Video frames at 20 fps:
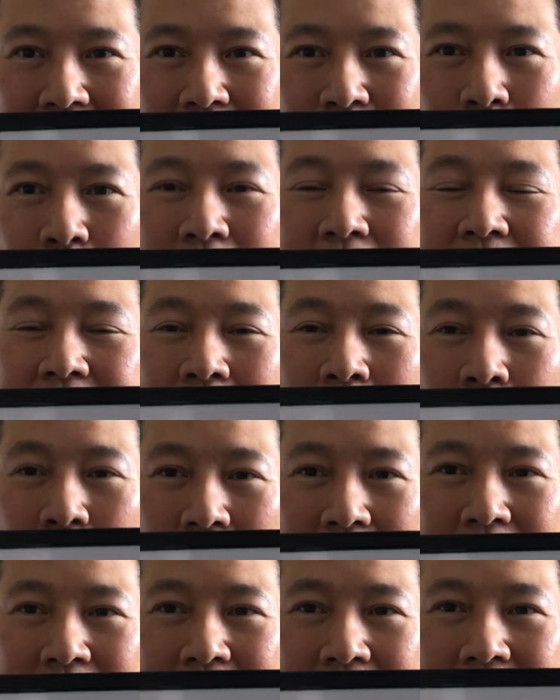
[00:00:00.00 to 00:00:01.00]
which is an
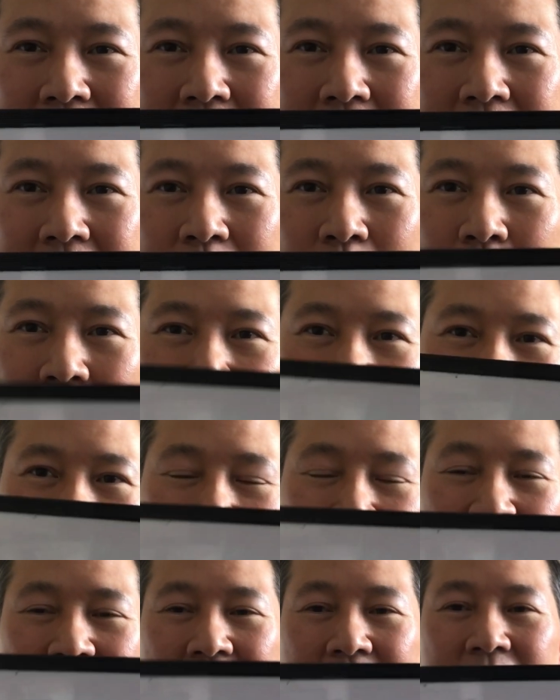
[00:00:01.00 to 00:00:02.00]
orange, which
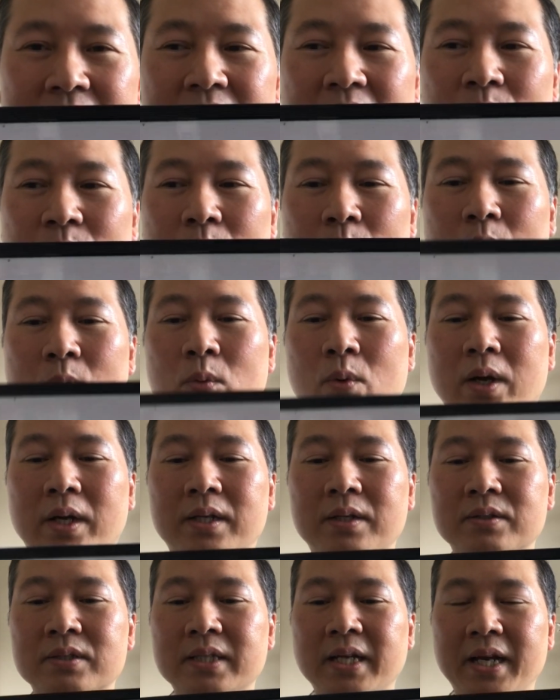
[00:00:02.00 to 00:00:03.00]
obviously is not what we want
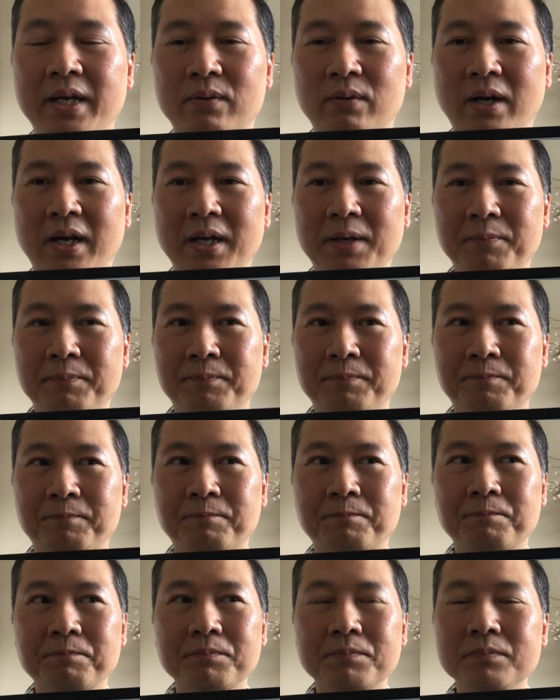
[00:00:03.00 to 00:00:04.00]
to say, right?
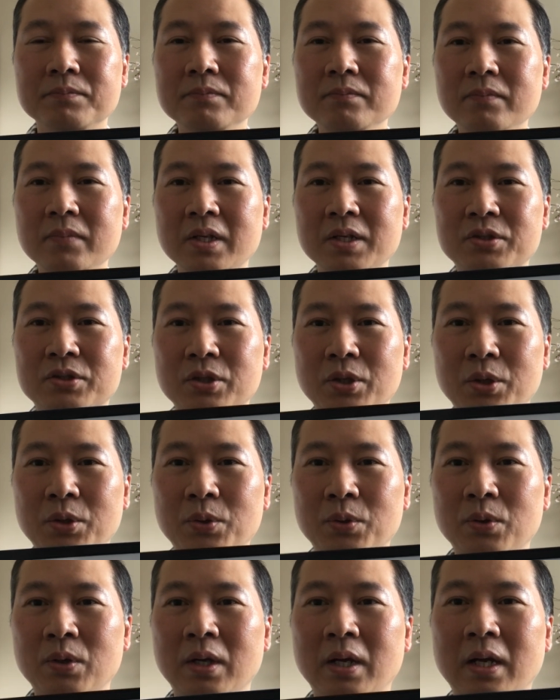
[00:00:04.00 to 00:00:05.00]

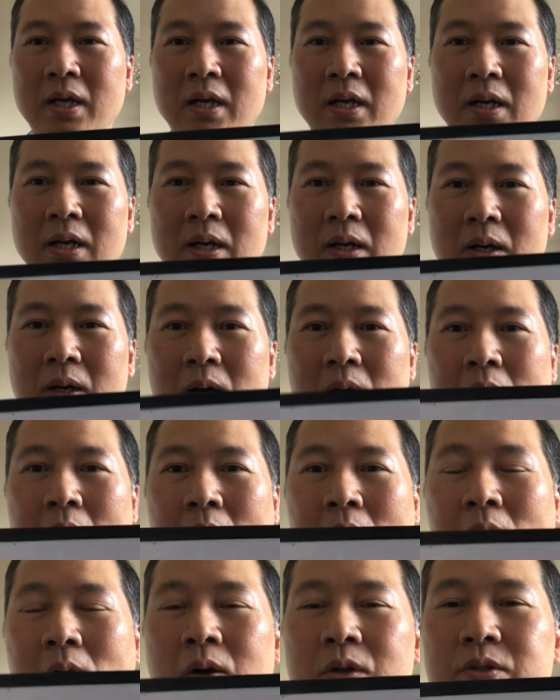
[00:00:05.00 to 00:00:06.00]
So
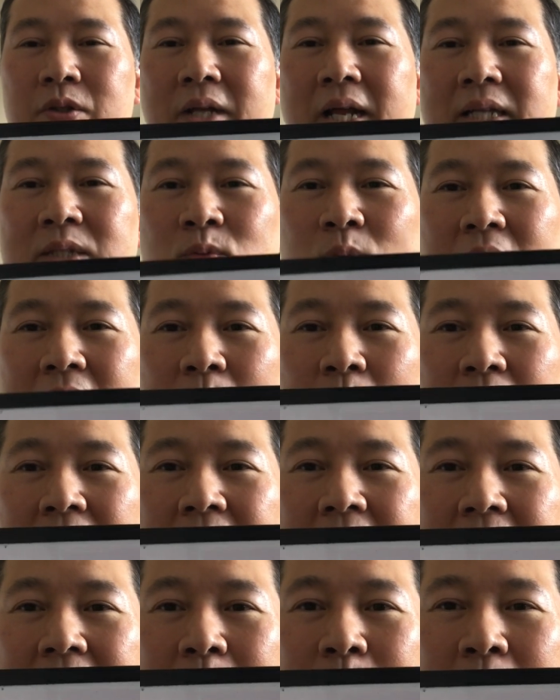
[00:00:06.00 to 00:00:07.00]
that's what I want to
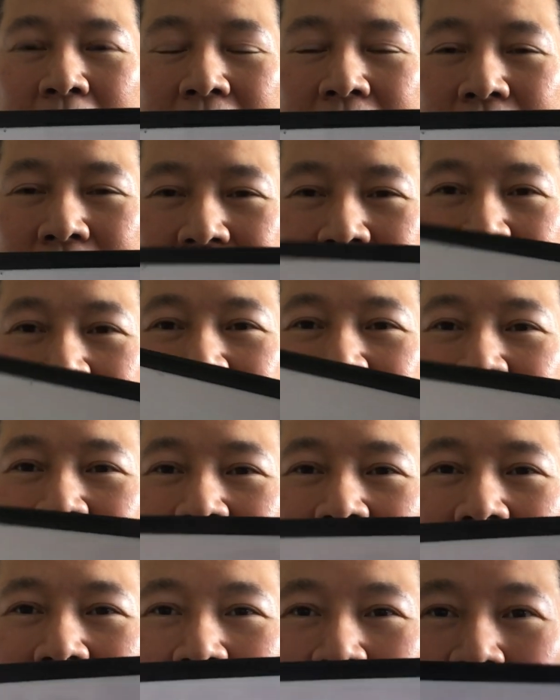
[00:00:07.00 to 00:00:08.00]
kind of bring to your attention.
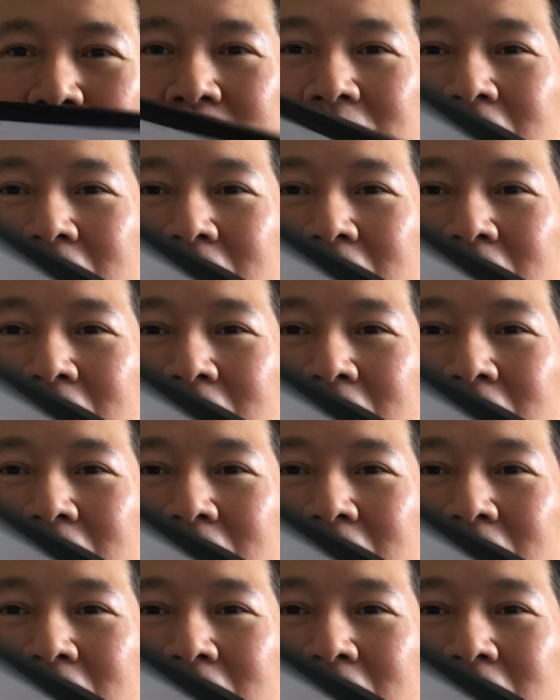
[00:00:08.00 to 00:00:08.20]
I know it's a